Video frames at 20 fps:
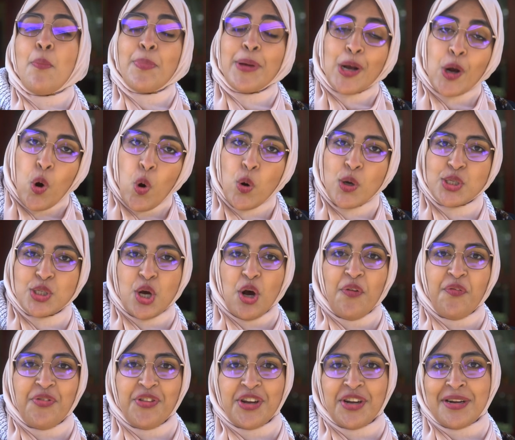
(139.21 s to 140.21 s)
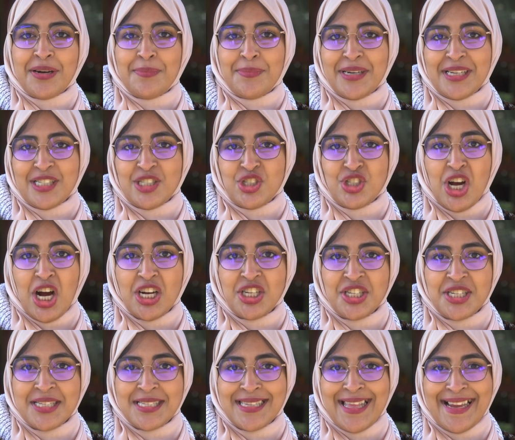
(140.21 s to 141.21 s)
because of the criminal
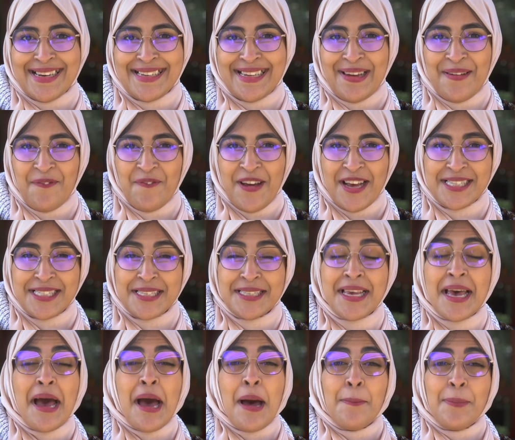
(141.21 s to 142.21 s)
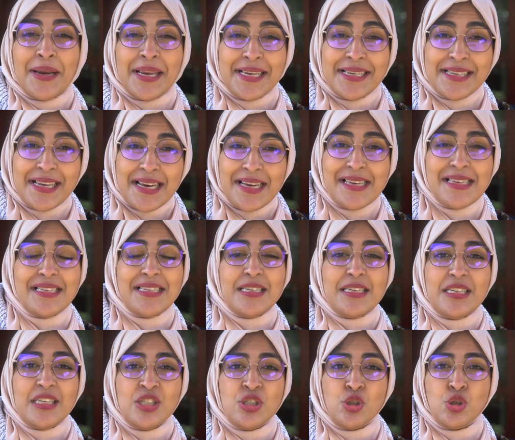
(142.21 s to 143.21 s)
charges that he faces. But he does
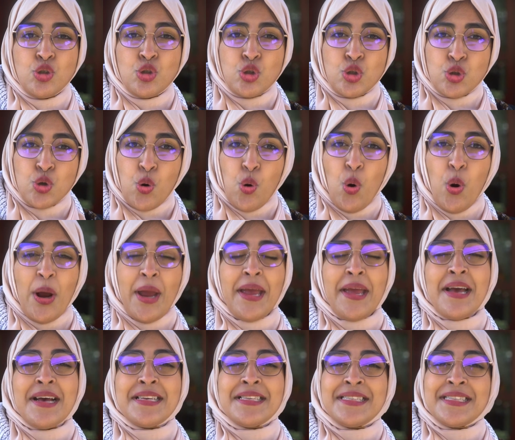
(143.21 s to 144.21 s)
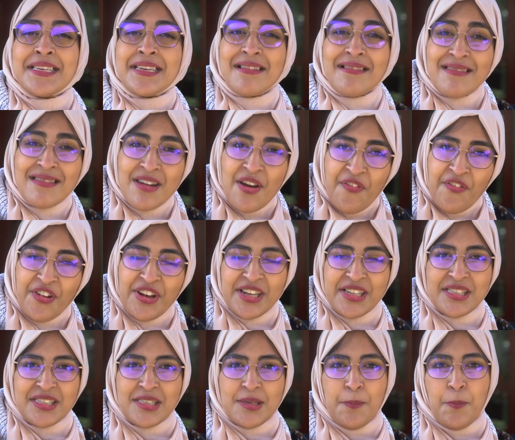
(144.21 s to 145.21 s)
enjoy
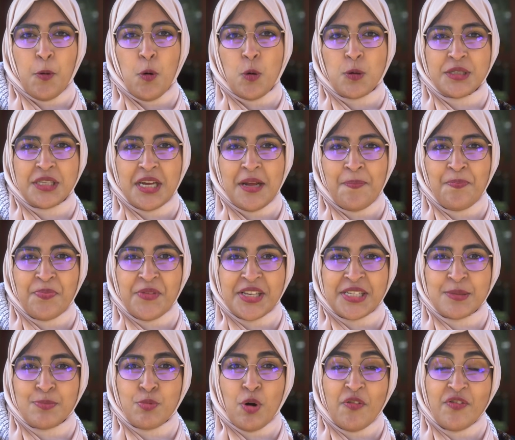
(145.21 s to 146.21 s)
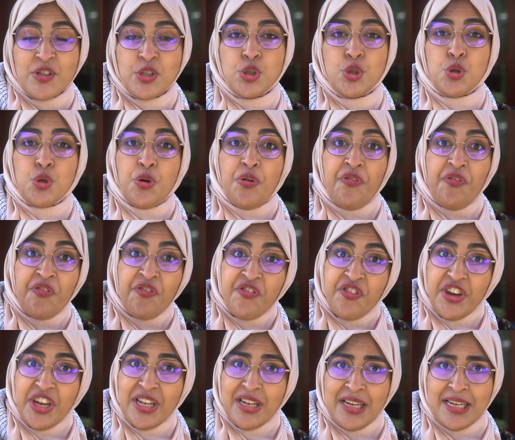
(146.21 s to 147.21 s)
significant support in this province. You could
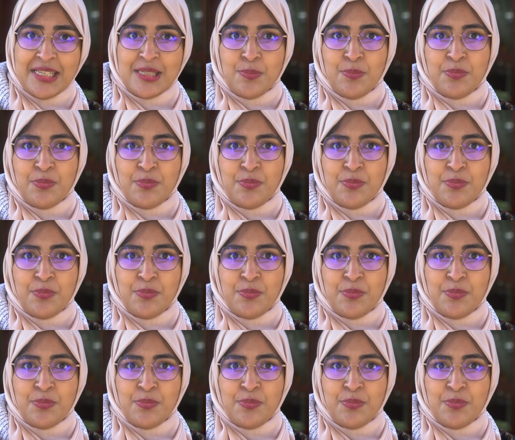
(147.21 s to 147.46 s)
feel his